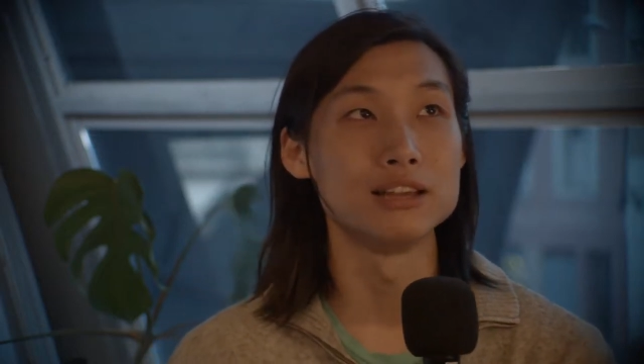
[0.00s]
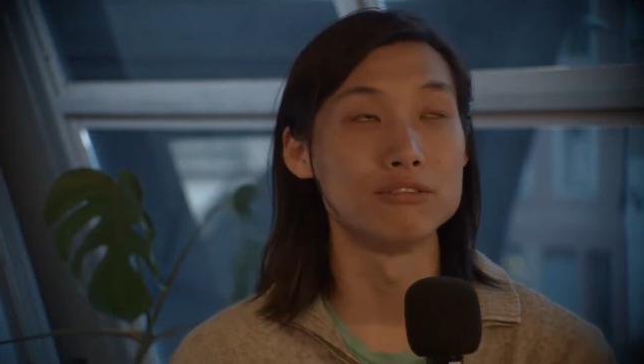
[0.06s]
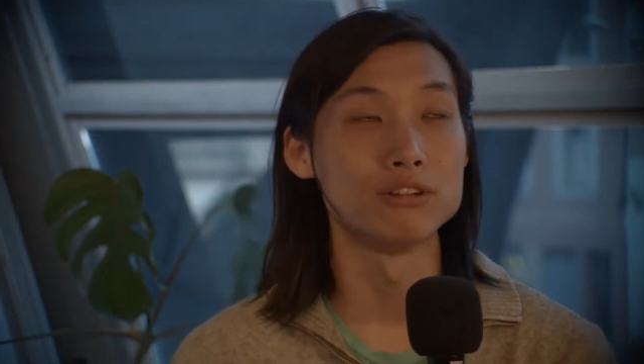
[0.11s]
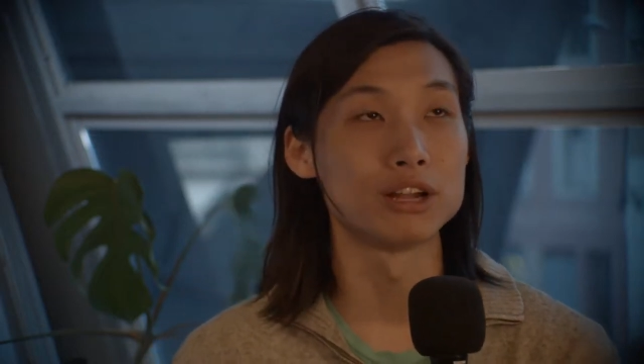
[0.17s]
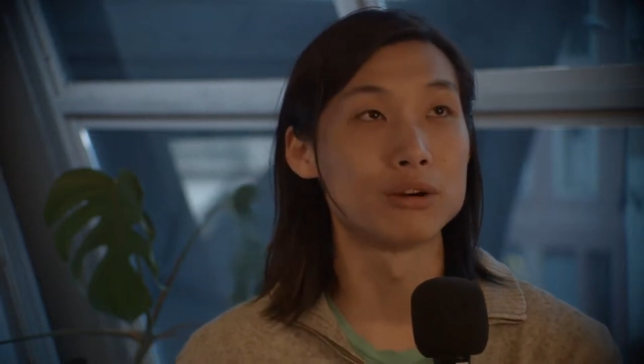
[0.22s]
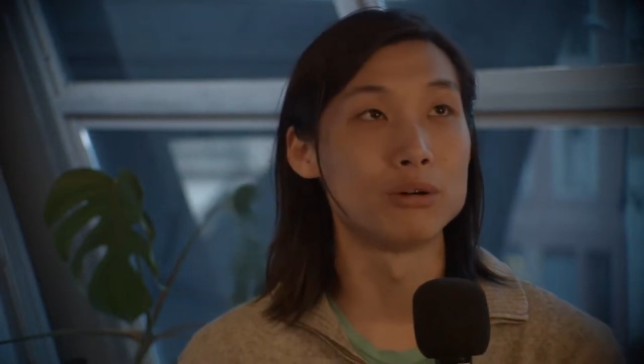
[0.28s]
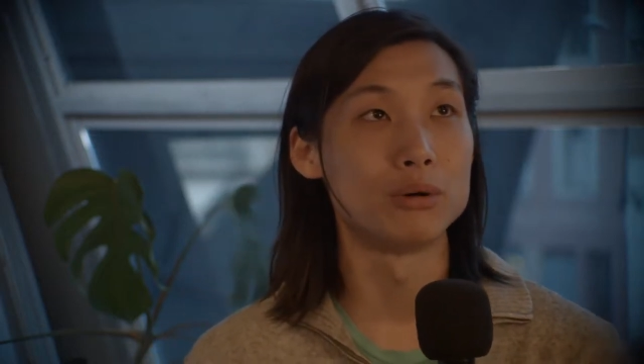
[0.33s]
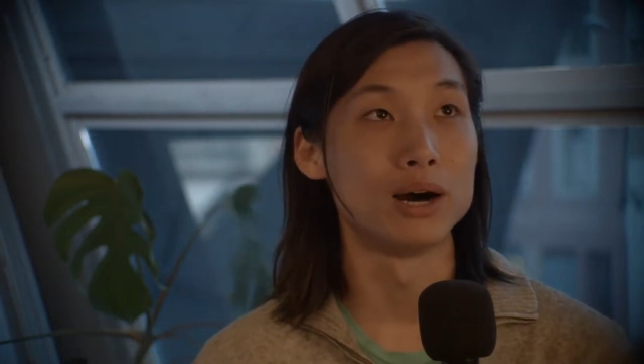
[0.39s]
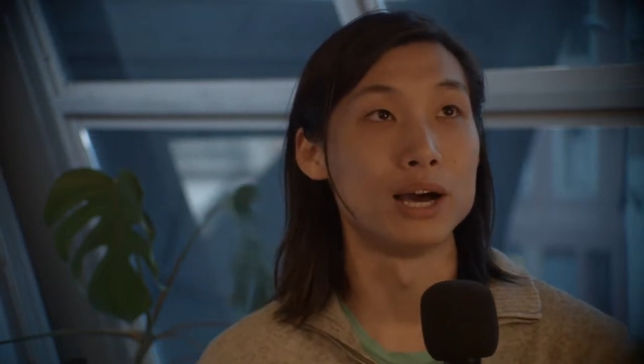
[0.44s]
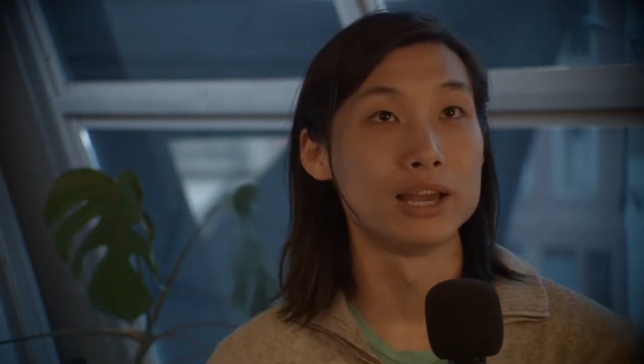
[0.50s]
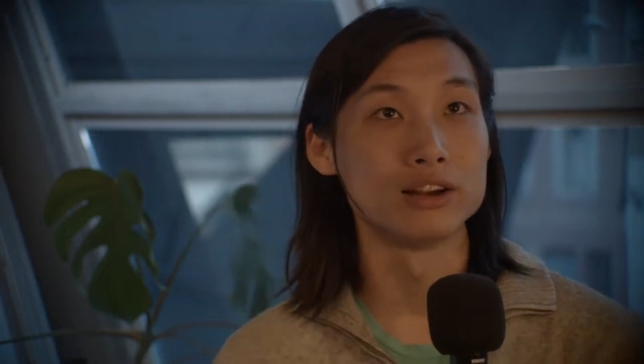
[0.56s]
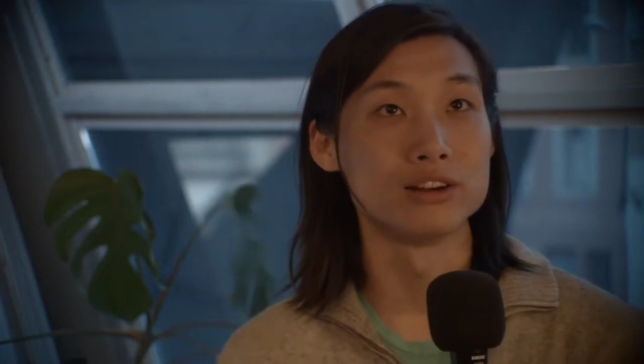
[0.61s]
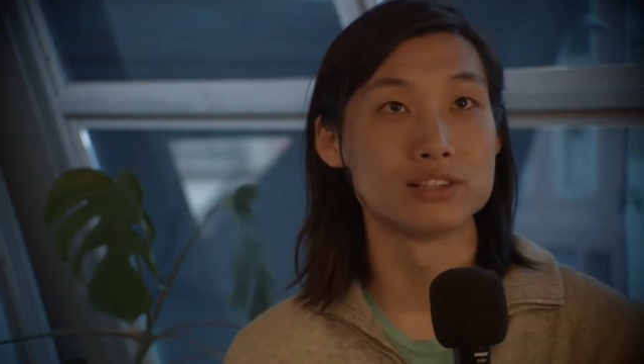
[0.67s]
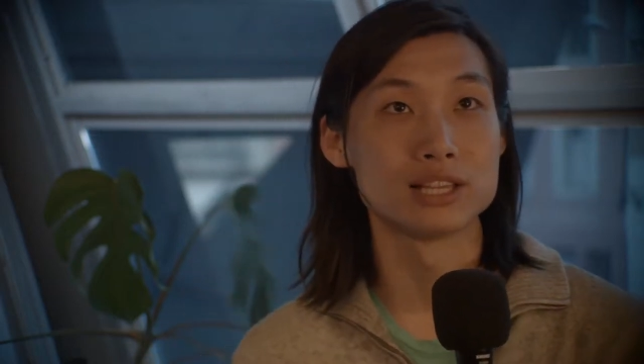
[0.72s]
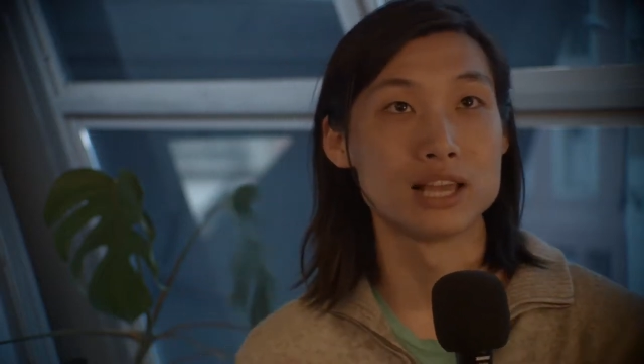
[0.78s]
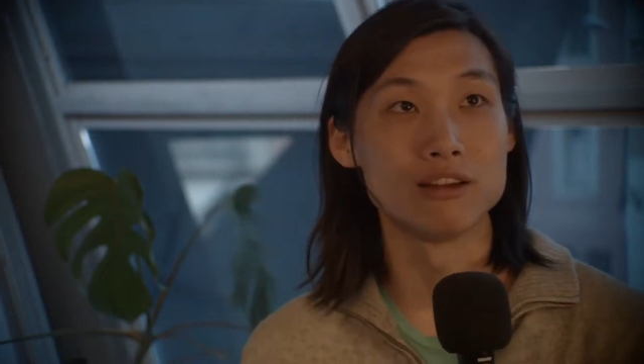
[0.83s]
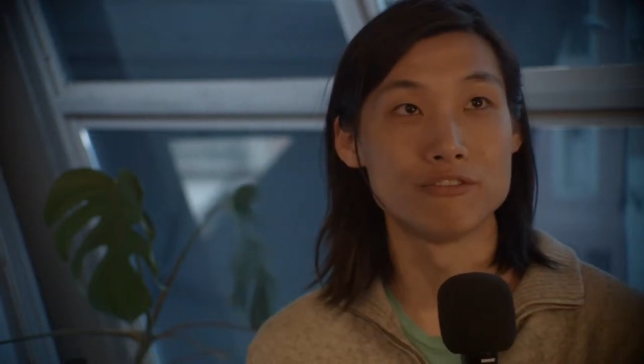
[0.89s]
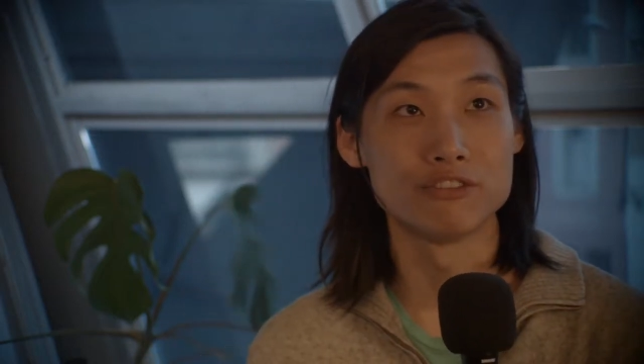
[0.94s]
it
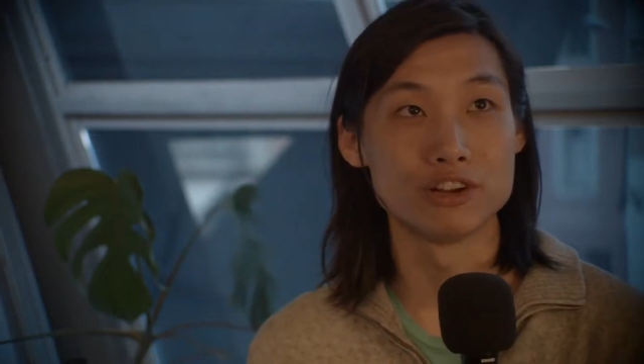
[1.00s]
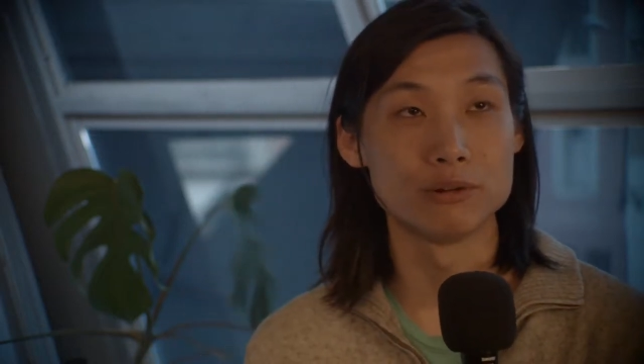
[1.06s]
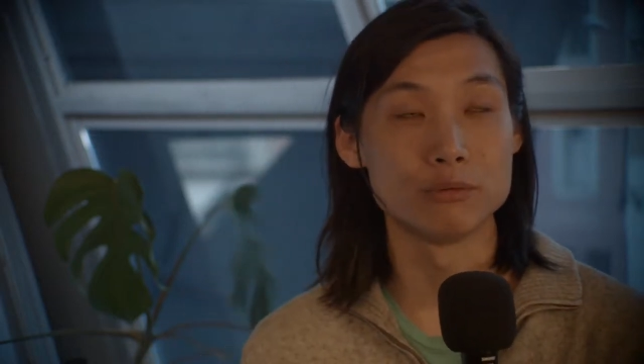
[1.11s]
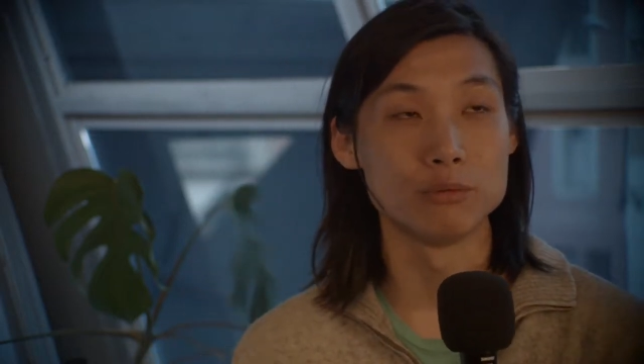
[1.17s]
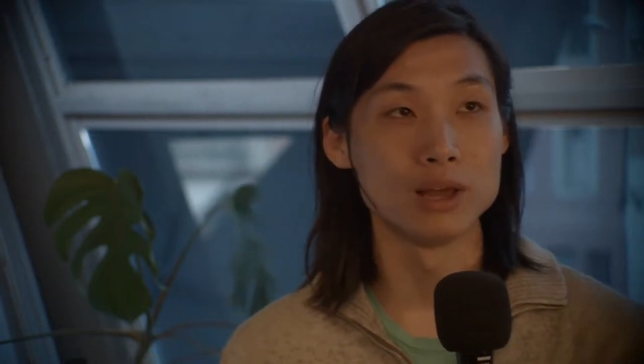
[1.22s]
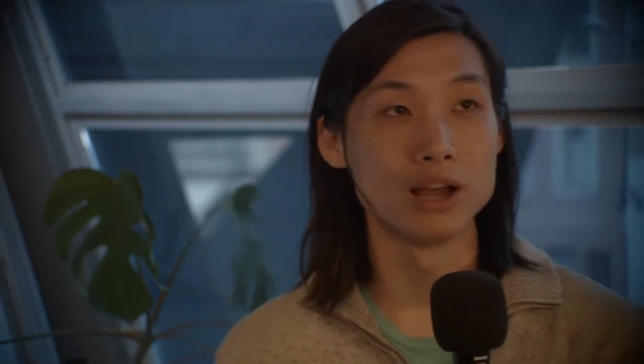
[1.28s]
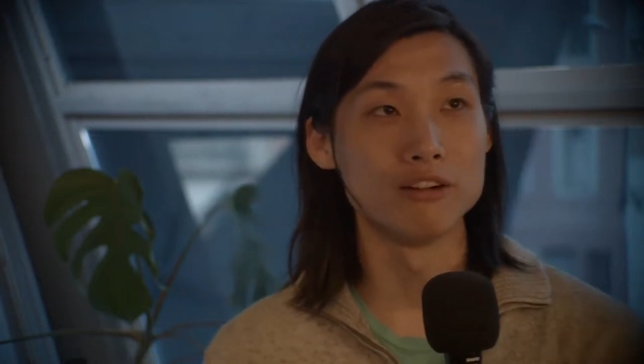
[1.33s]
requires every